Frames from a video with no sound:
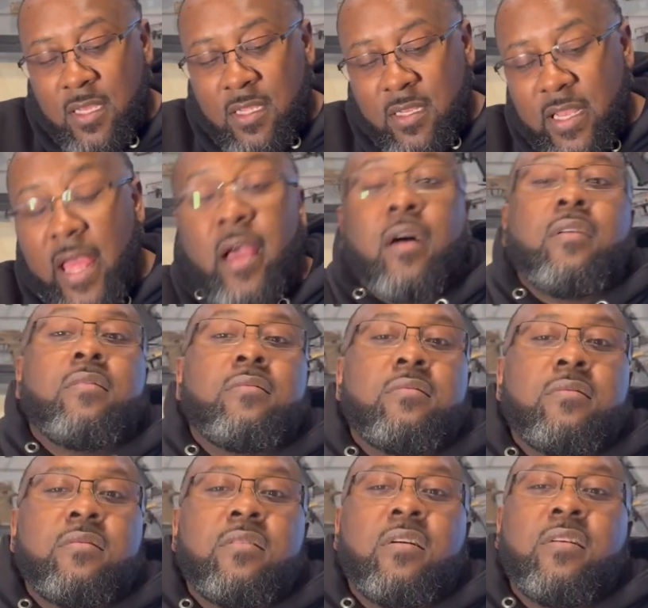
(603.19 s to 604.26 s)
Now,
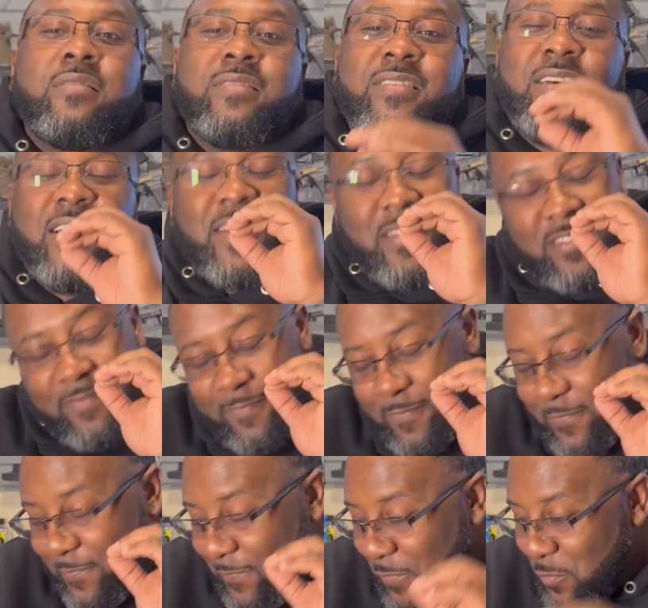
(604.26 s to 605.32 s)

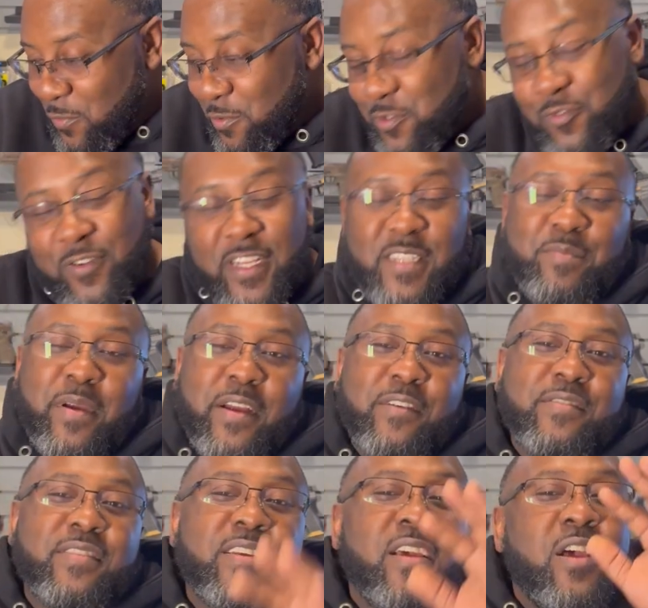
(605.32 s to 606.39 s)
full
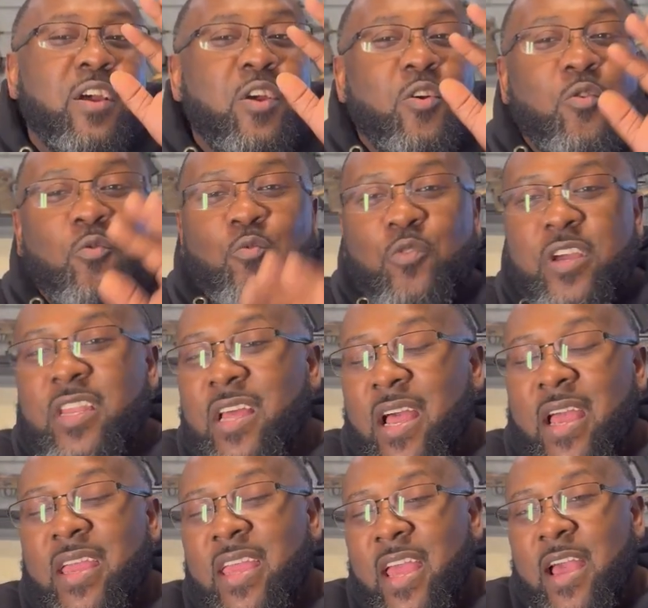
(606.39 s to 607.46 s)
transparency. When
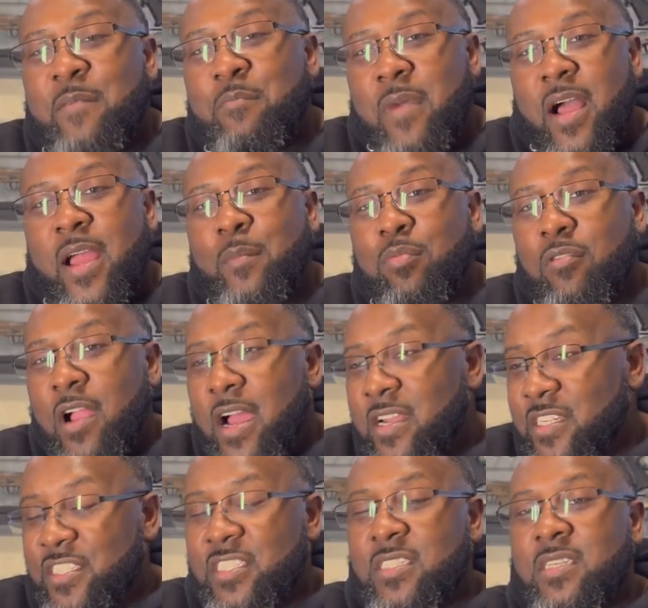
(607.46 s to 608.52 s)
I got my
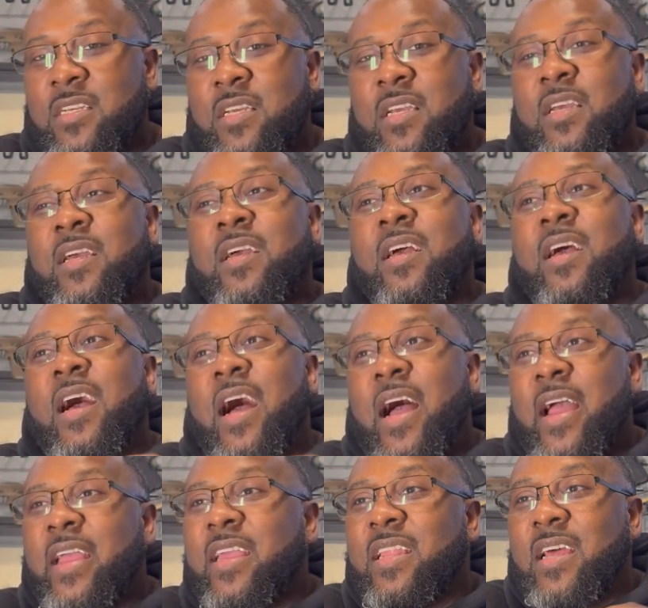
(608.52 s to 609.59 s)
Prodigy,
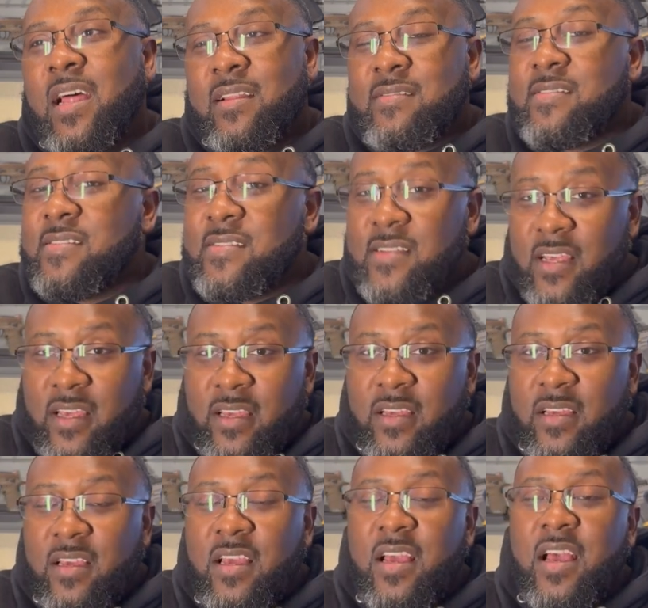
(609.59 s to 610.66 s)
I can honestly say
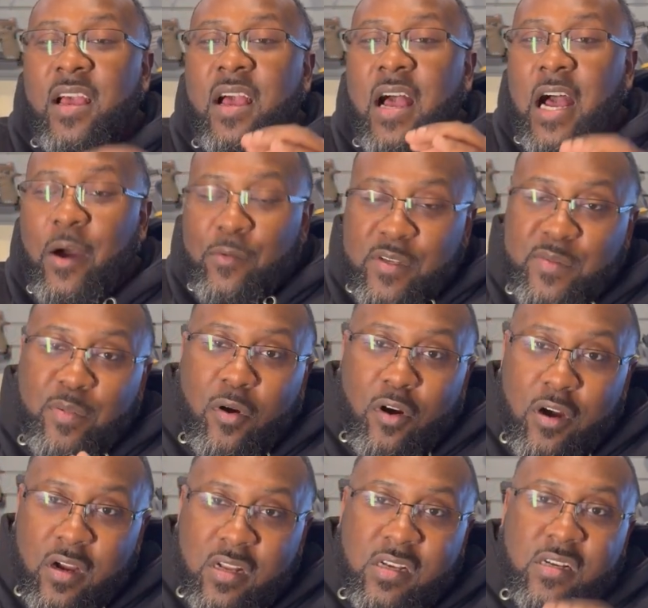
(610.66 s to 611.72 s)
I was
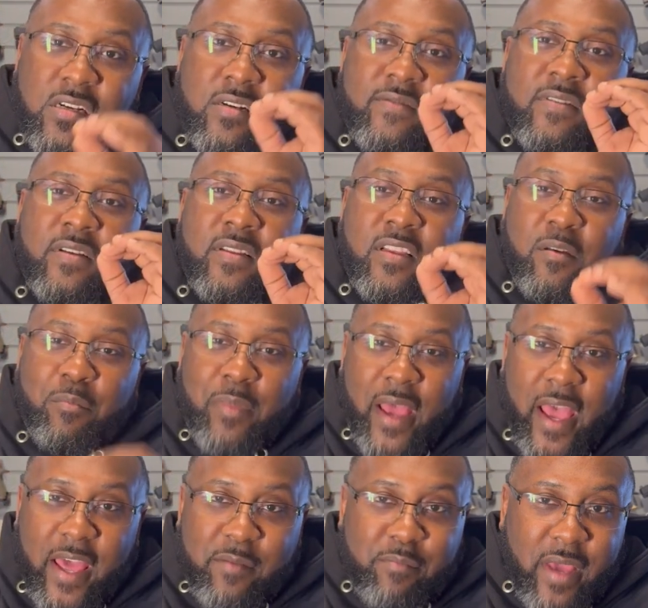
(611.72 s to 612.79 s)
part of the
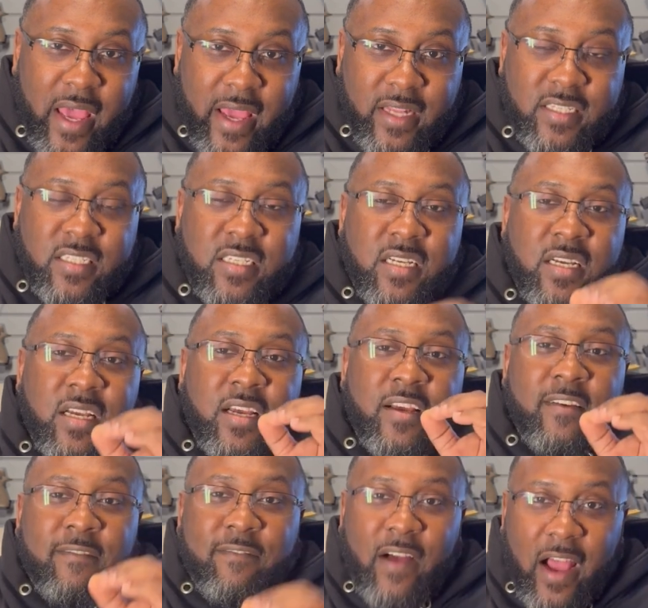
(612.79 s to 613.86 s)
Bad Batch
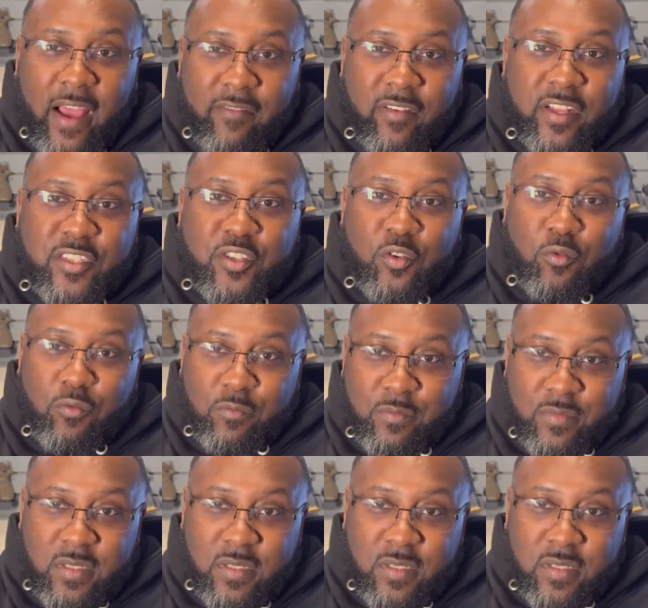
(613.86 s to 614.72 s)
5-inch group.